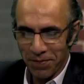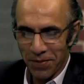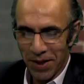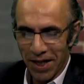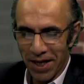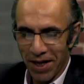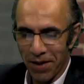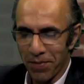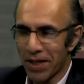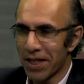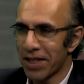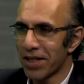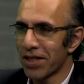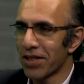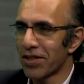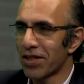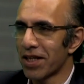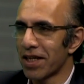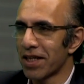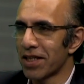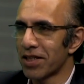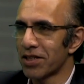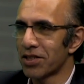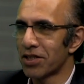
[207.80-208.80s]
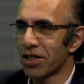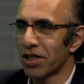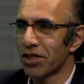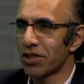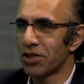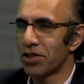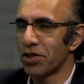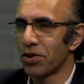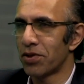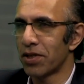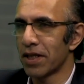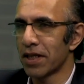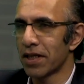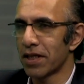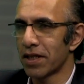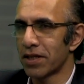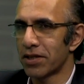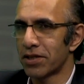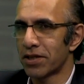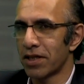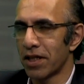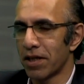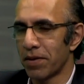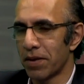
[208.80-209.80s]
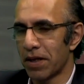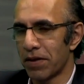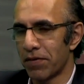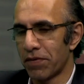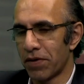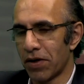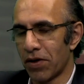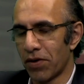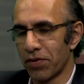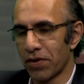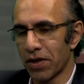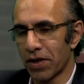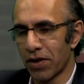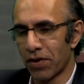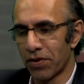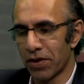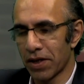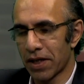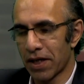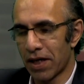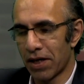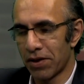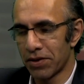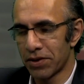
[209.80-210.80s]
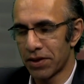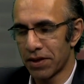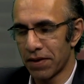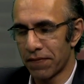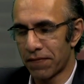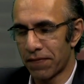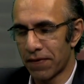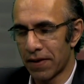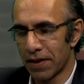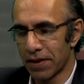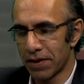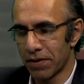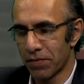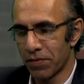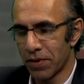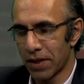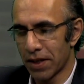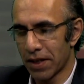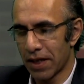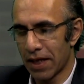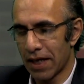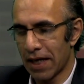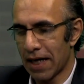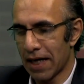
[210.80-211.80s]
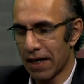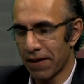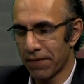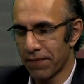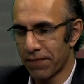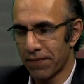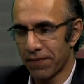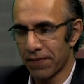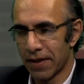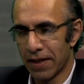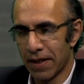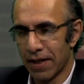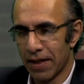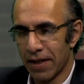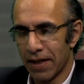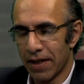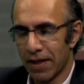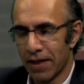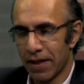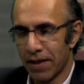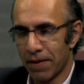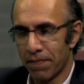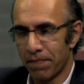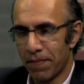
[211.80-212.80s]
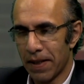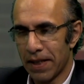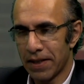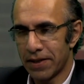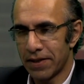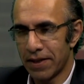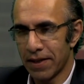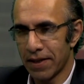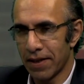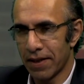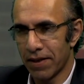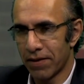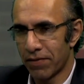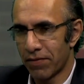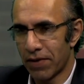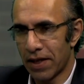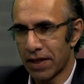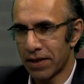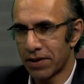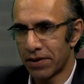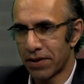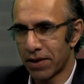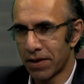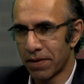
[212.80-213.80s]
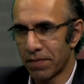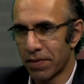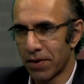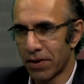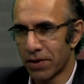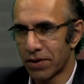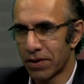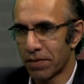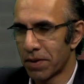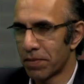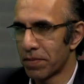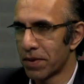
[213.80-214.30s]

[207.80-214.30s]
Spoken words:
But I mean, do you think that on the currency front we're going to have basically the race to the bottom?